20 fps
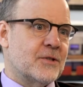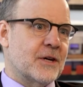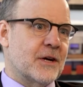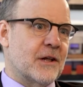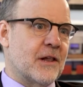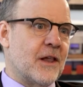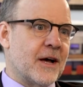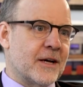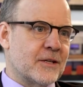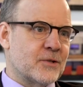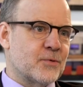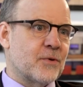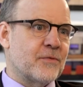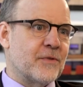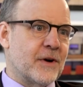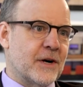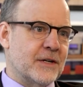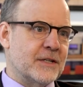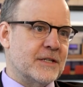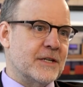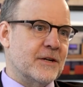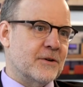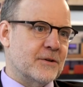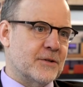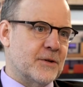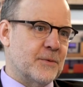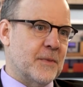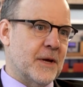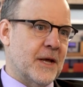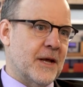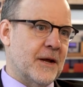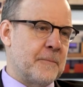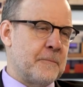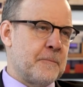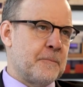the clients were very dear to me.